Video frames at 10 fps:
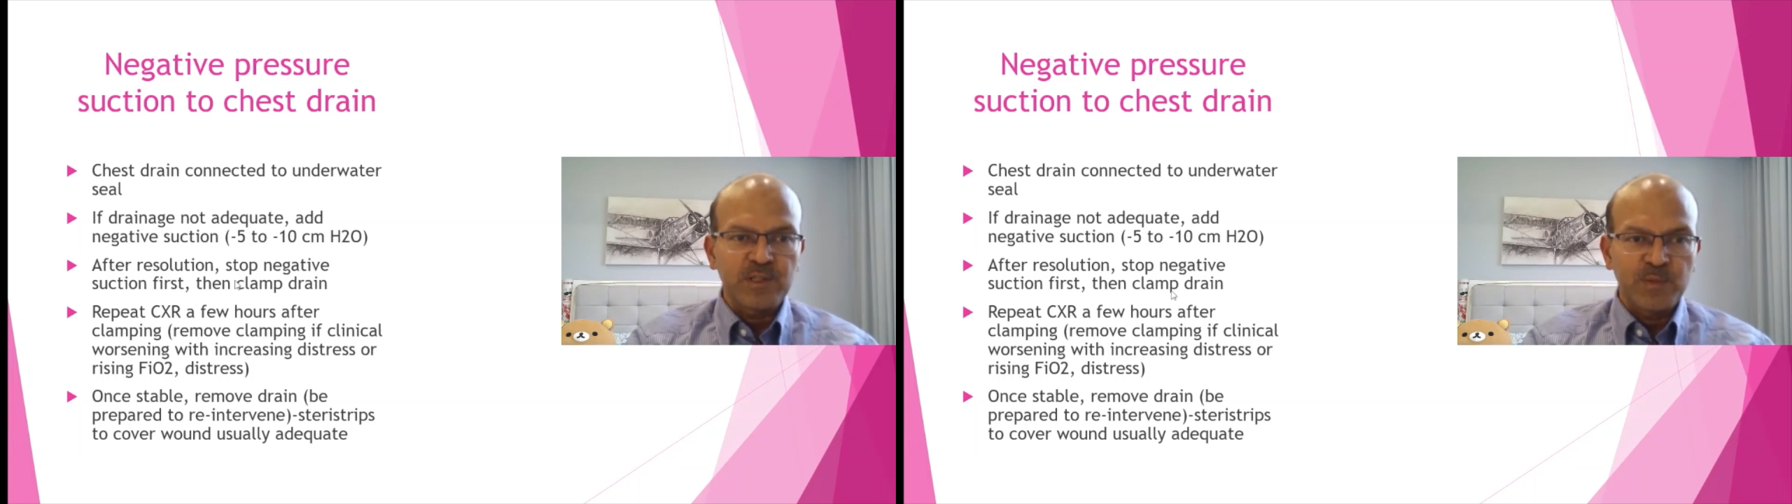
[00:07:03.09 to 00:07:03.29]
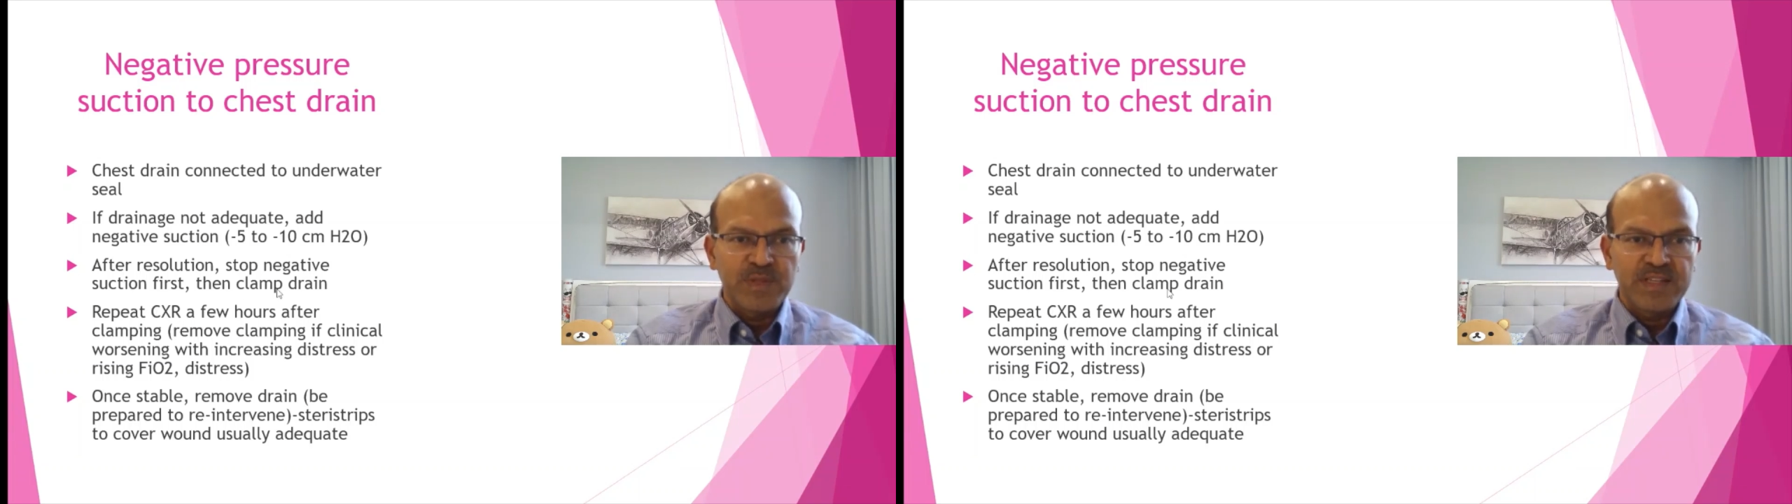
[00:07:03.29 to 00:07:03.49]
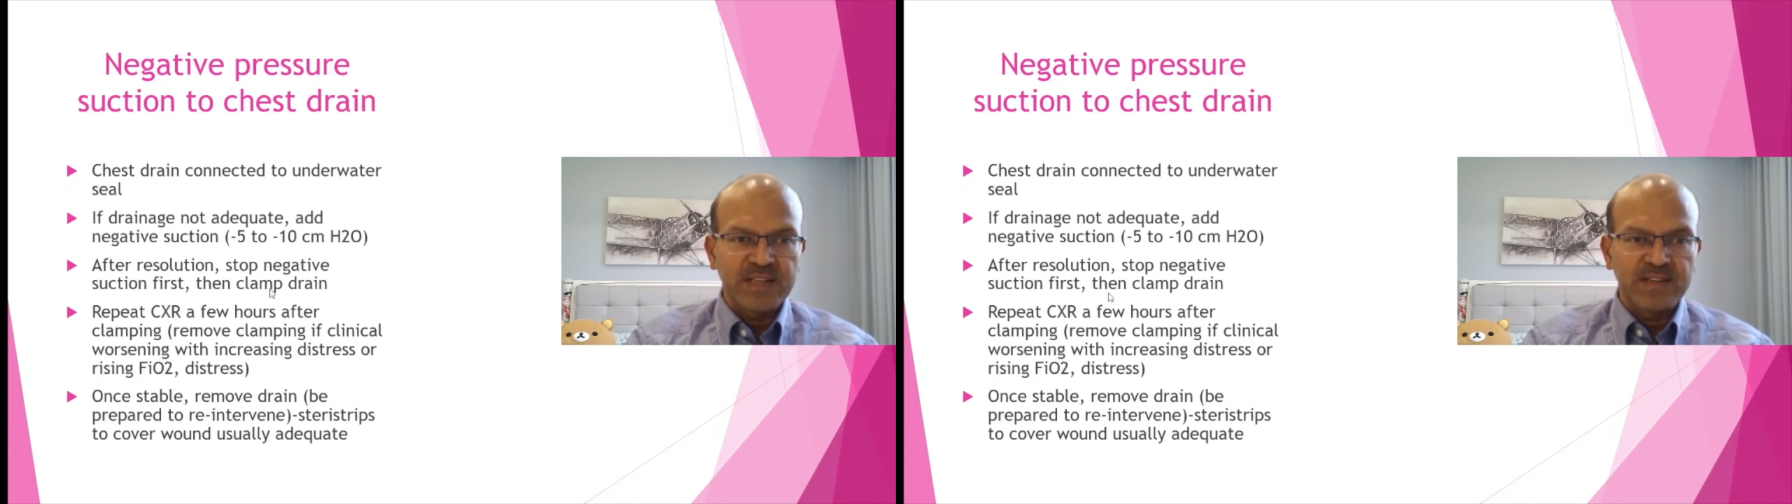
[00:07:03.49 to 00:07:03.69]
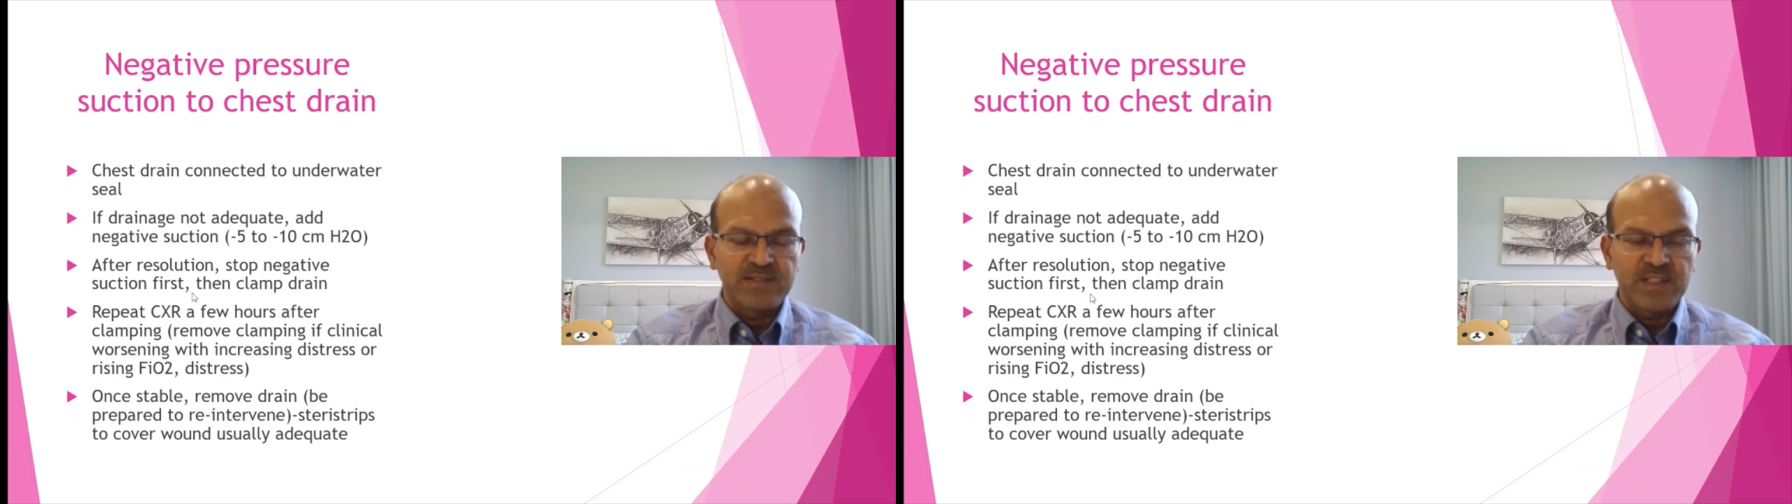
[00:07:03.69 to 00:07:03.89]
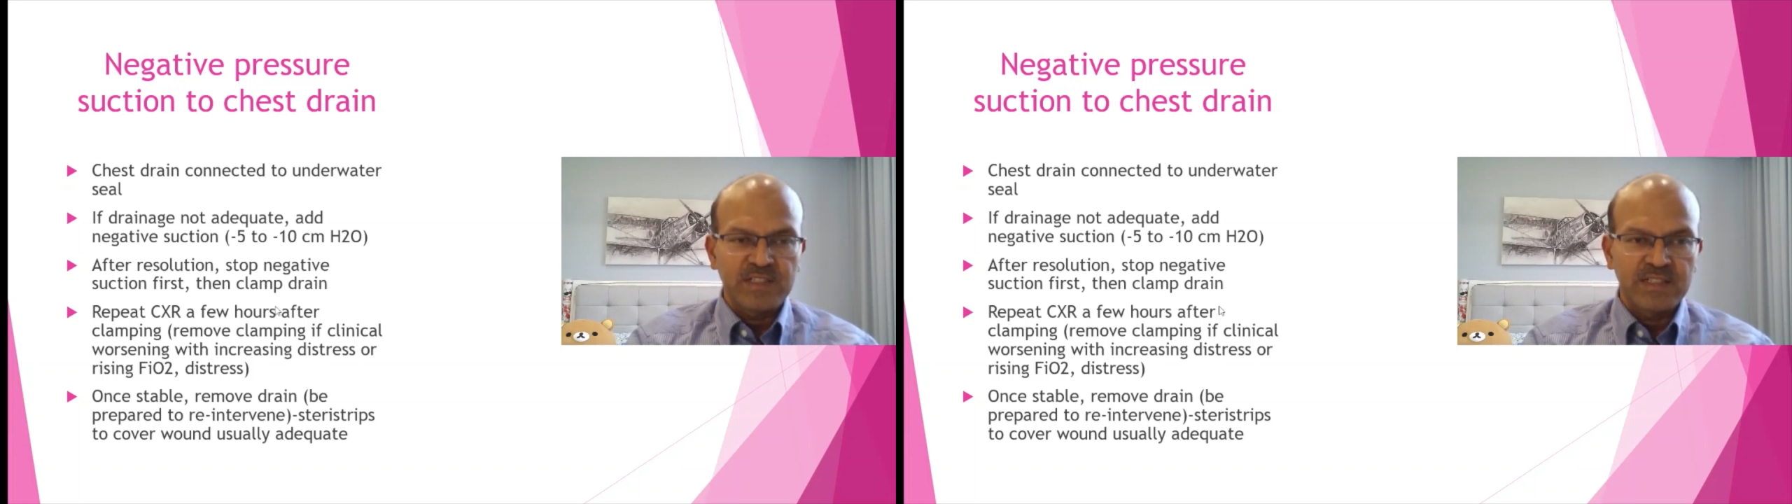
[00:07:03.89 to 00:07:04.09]
stop the
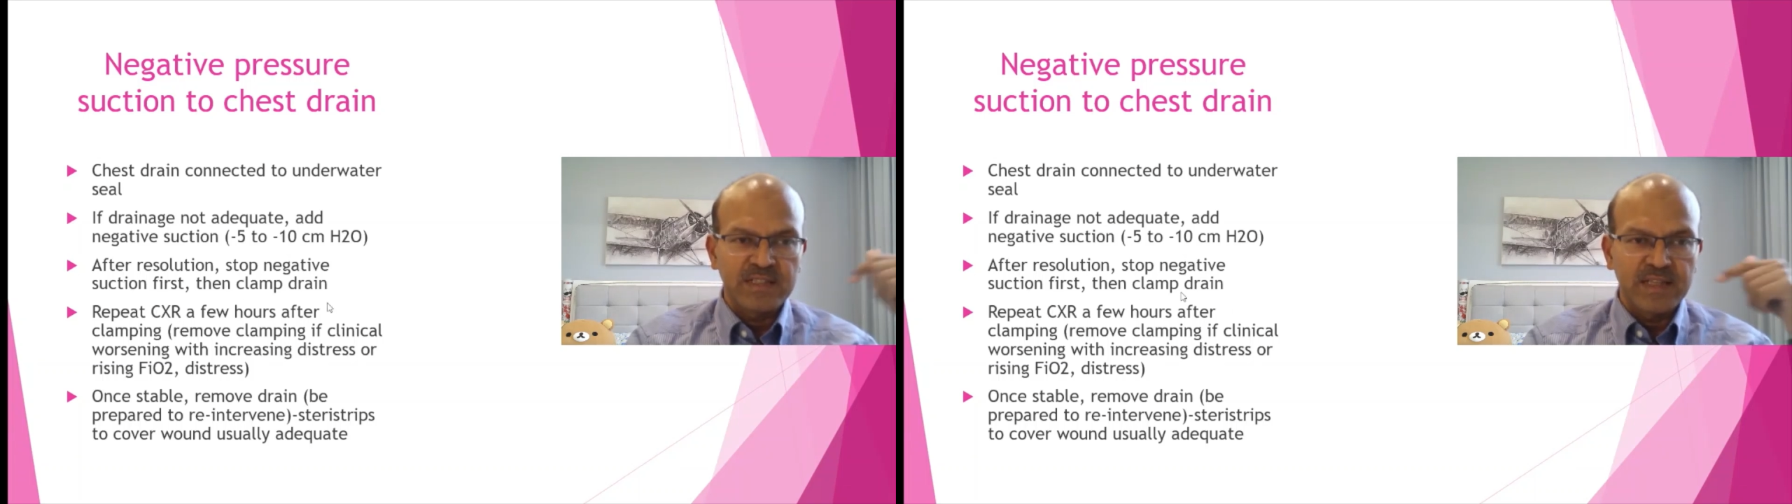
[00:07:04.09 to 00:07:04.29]
negative suction,